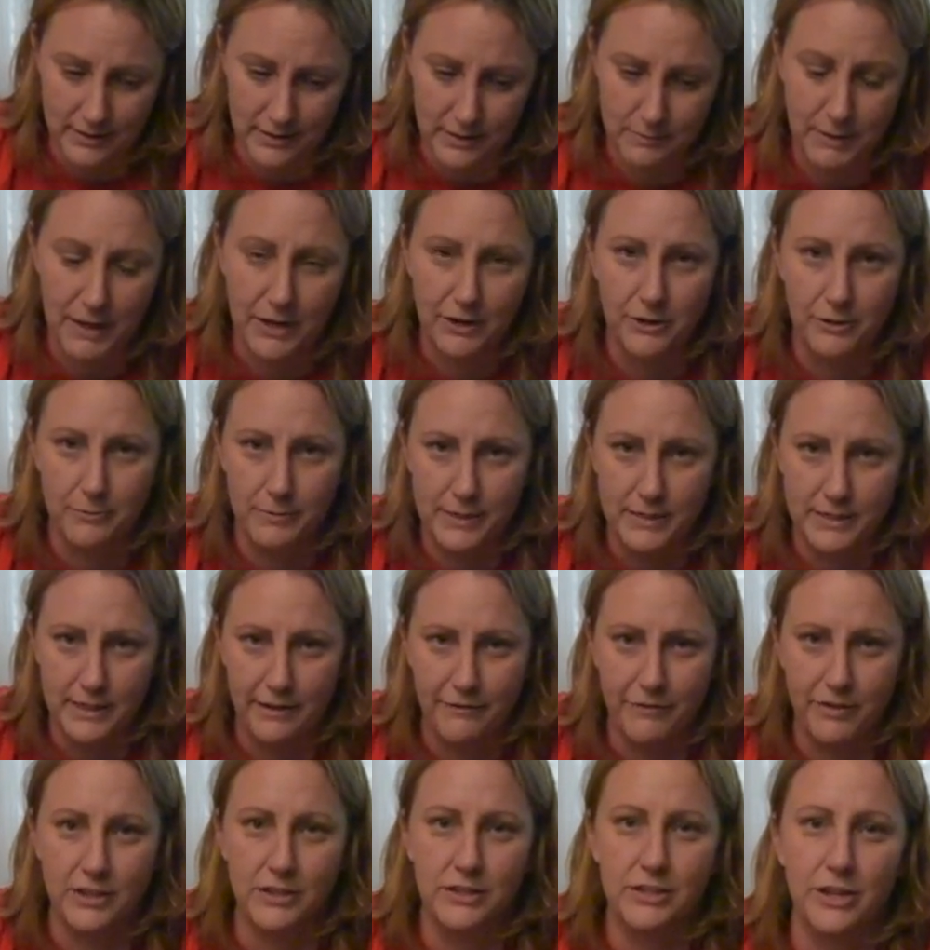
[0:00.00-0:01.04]
It's better to be
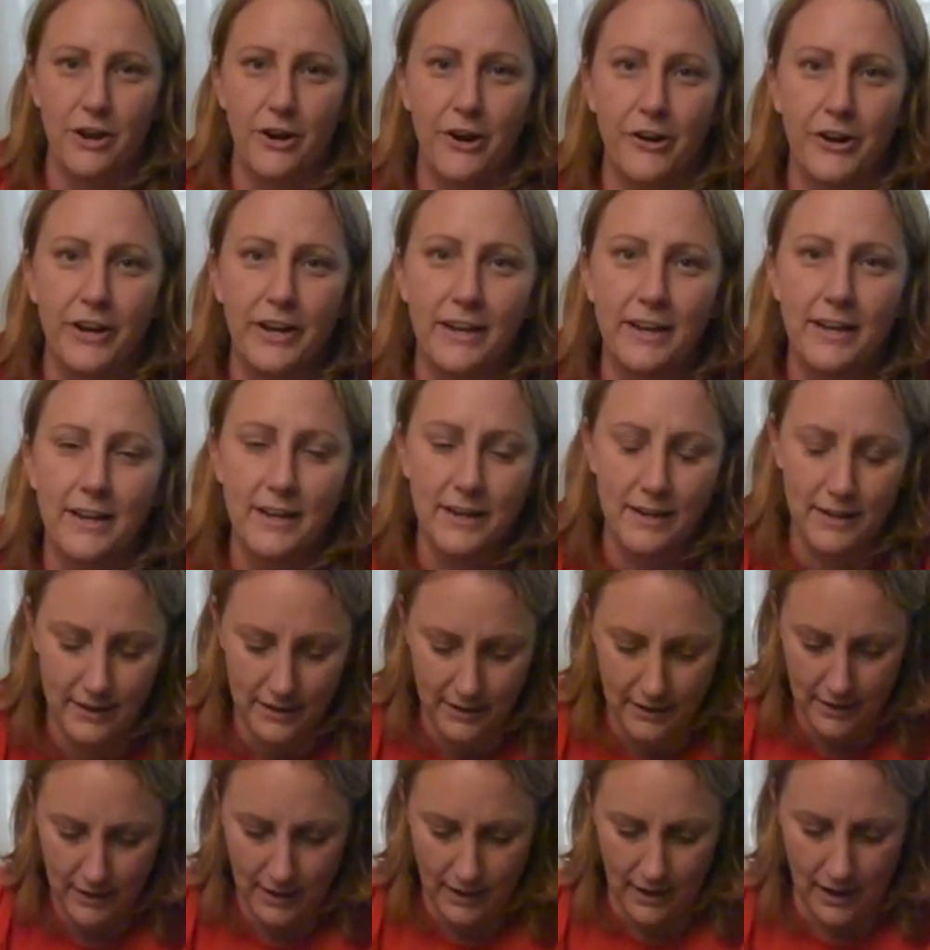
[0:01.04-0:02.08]
safe than sorry.
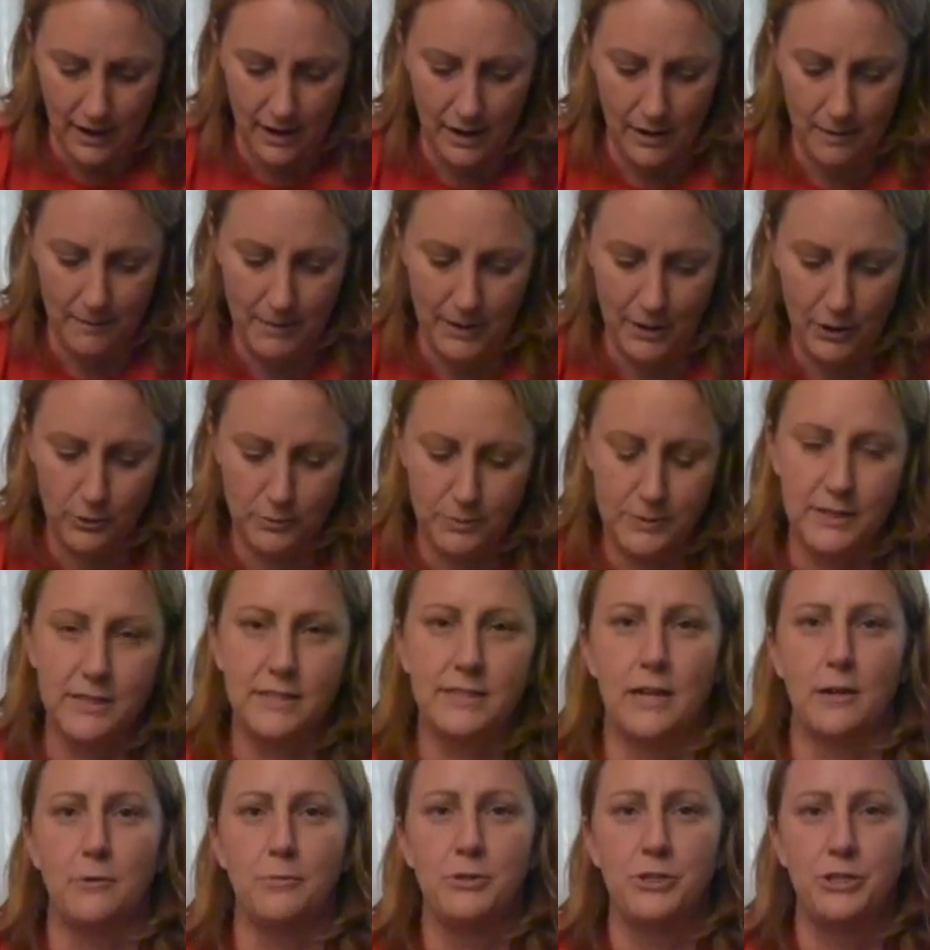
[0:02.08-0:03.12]
I hope this
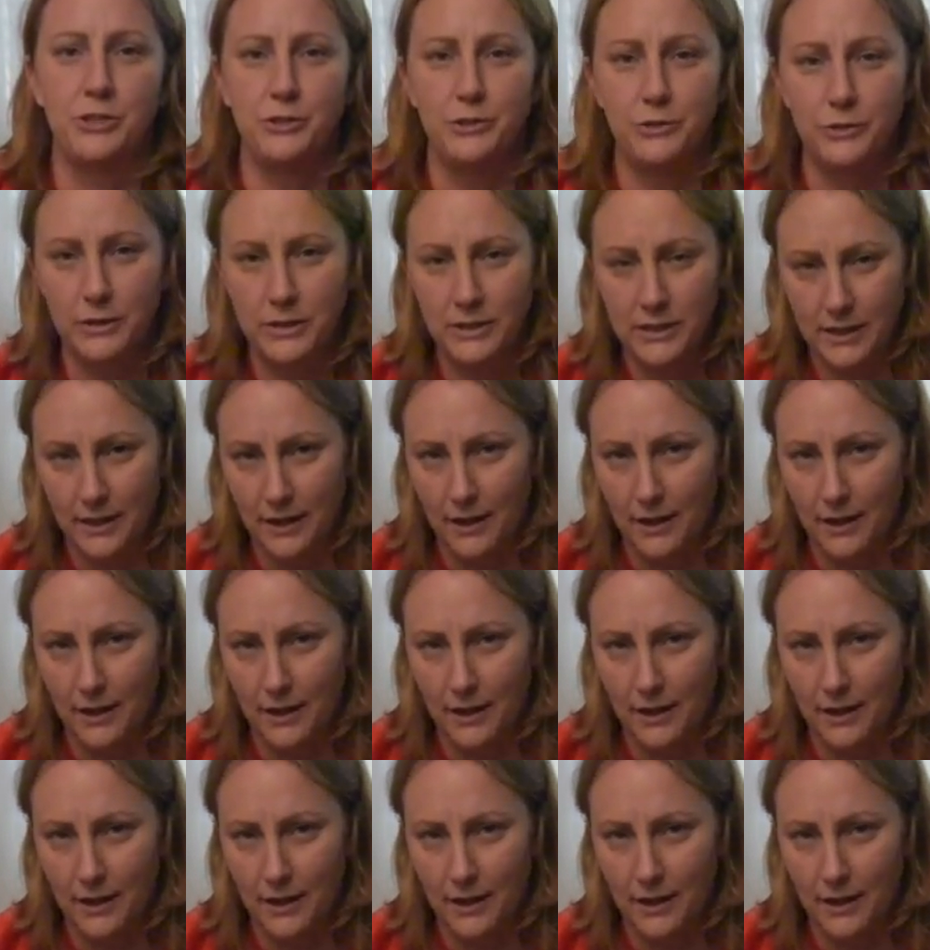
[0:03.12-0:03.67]
helps you.